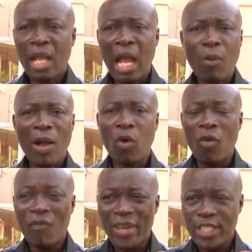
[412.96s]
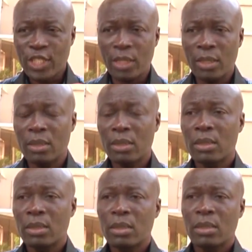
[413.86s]
our conversion,
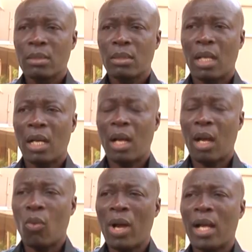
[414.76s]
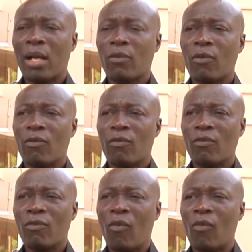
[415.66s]
our
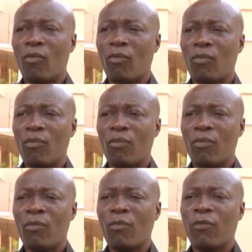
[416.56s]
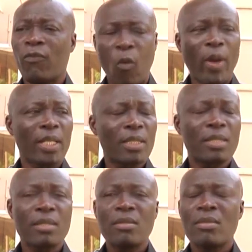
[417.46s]
mm, forward
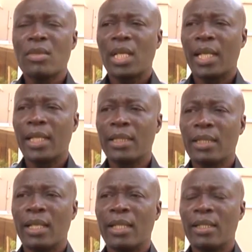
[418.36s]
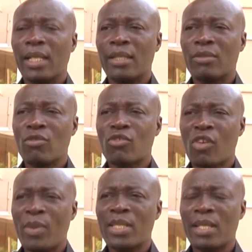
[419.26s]
and, and, and to
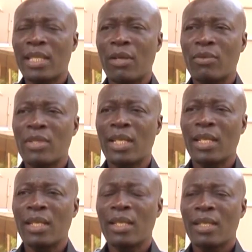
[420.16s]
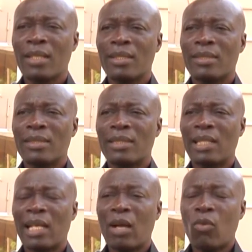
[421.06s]
some extent, I would say
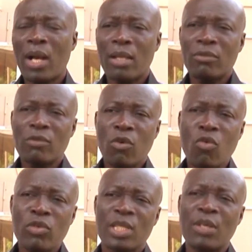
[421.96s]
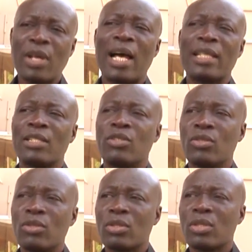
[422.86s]
our whole general
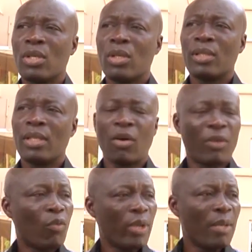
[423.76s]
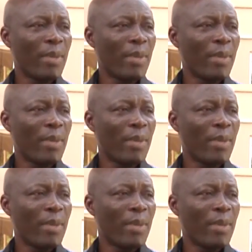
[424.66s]
attitude of the winning